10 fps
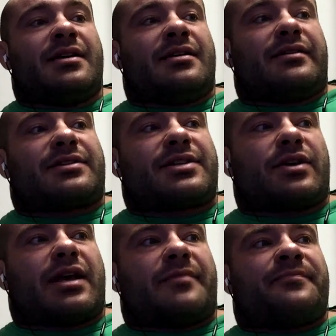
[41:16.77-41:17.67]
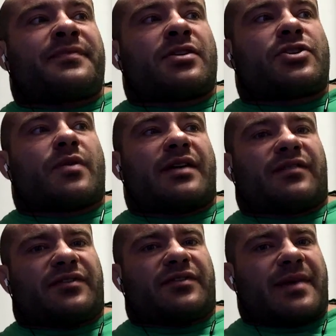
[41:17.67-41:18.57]
They'll say, okay, so I've
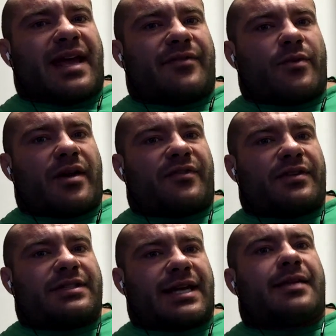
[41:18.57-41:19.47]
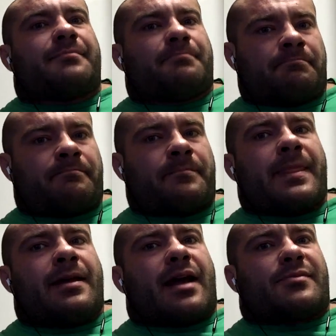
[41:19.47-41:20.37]
lifted my heavy weight for the day. Mm-hmm.
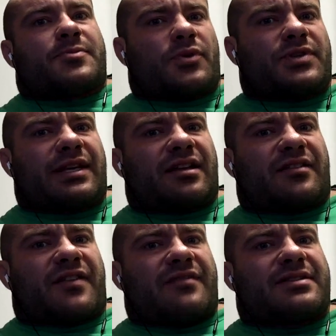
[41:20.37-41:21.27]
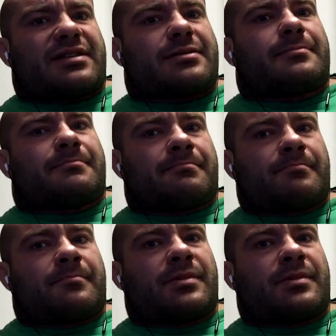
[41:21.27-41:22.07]
I'm supposed to get like 5 sets, mm-hmm.